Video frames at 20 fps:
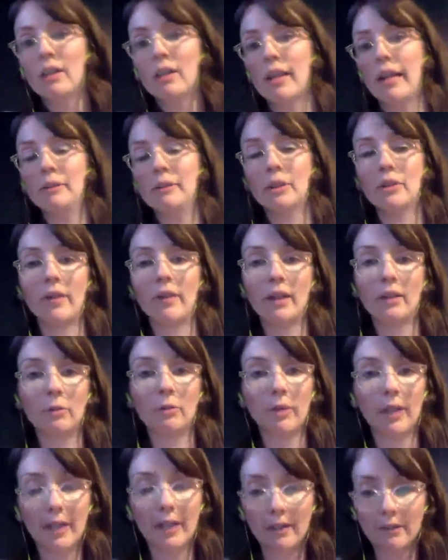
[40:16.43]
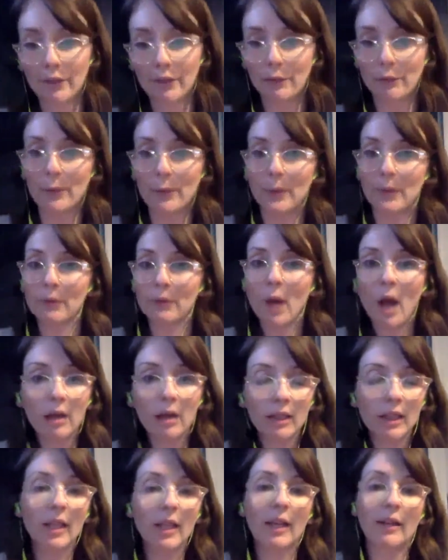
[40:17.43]
That was followed by iFundWomen
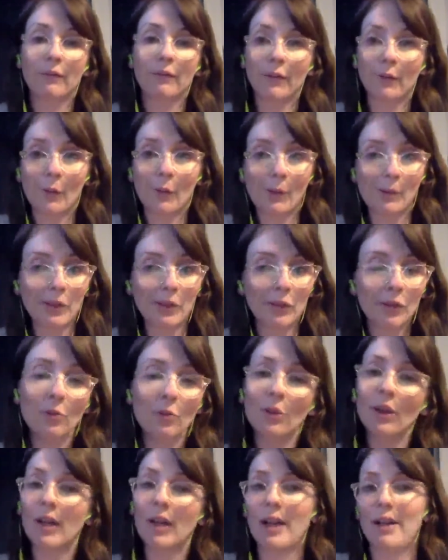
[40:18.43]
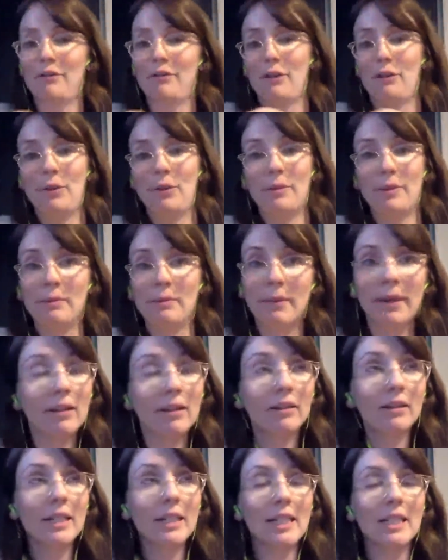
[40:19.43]
Raleigh, iFundWomen Newark, iFundWomen
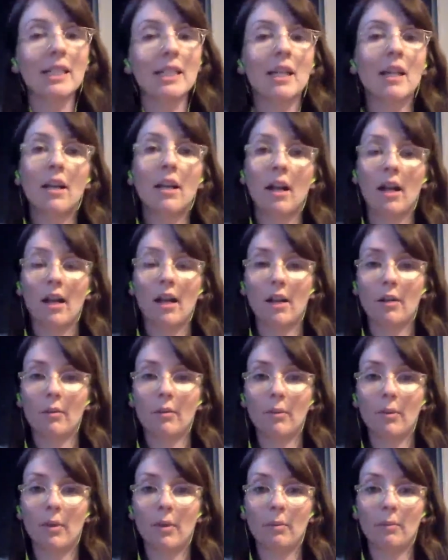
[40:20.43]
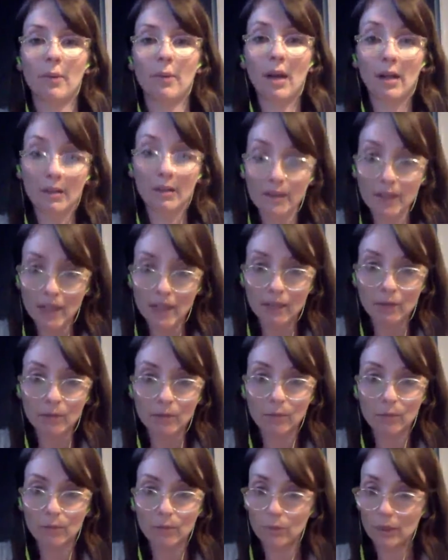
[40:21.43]
Maryland.
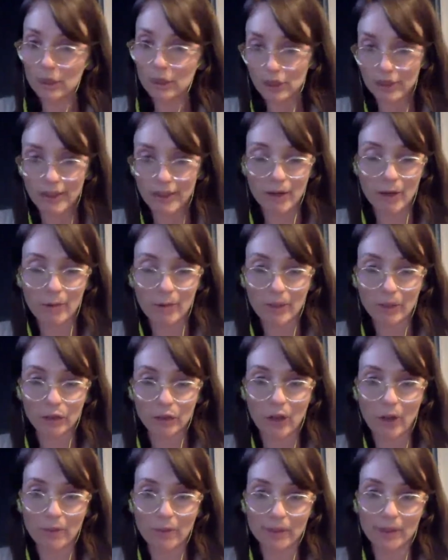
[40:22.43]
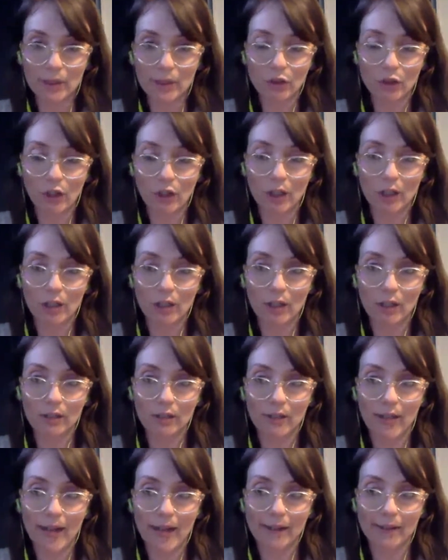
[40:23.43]
Boston, we just had our pitch competition
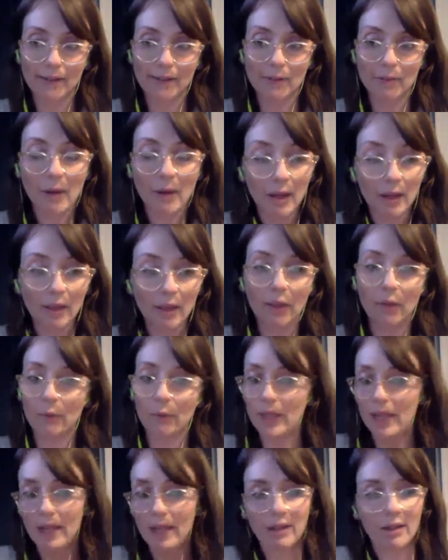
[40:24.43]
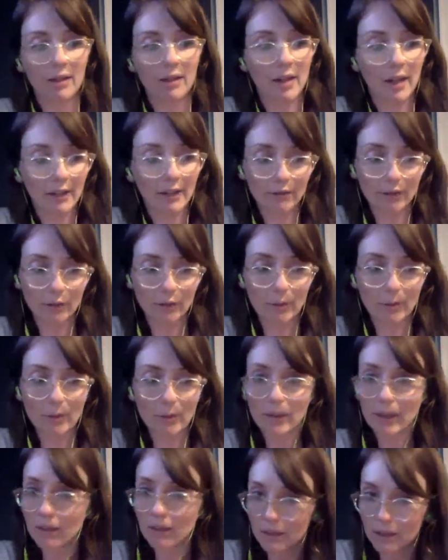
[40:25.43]
last month. We had our
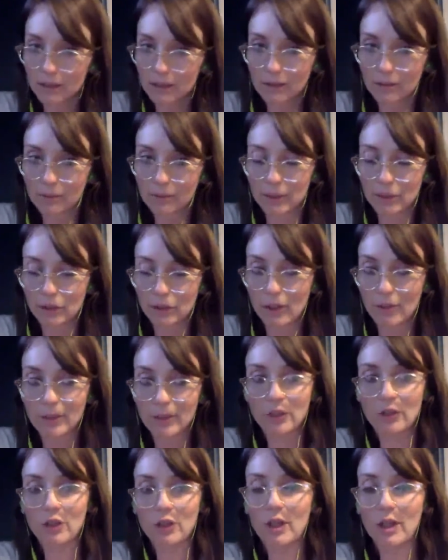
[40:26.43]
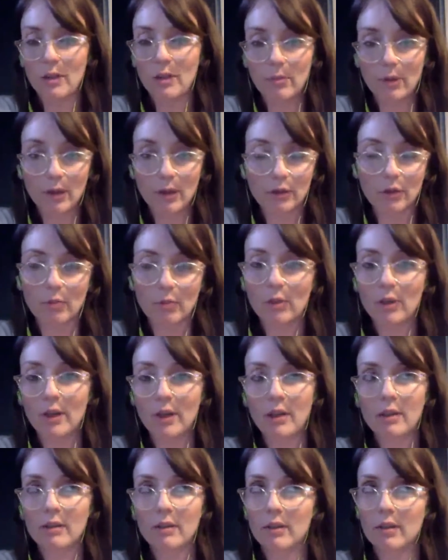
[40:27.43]
iFundWomen Maryland pitch competition in
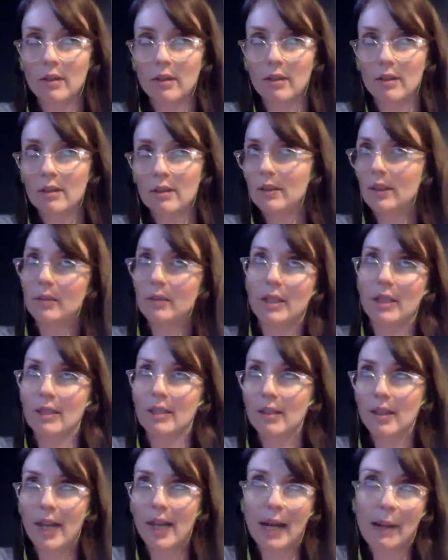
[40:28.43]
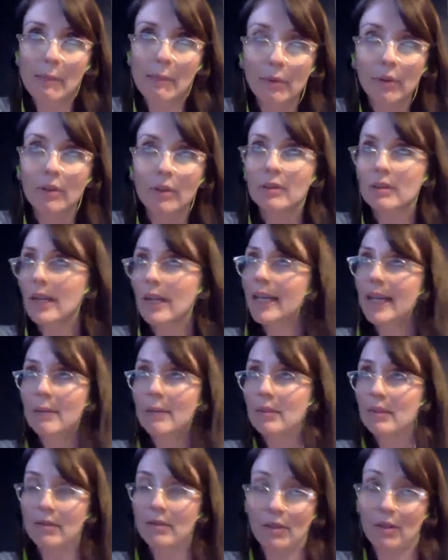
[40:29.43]
Baltimore in April. I
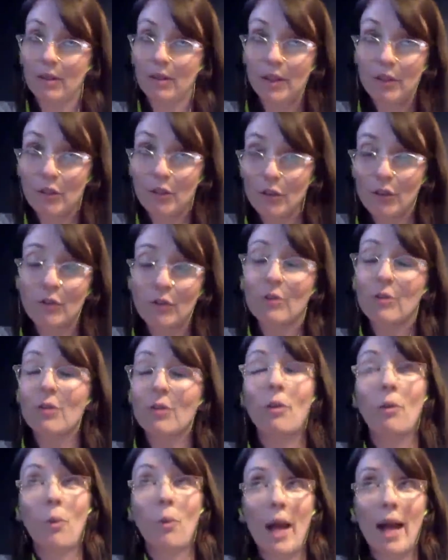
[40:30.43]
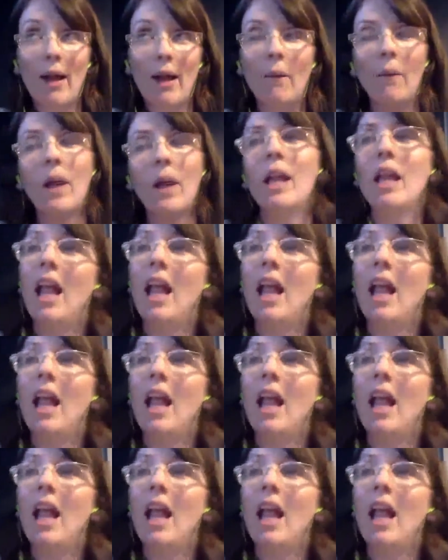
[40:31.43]
can't believe it's already June. Wow.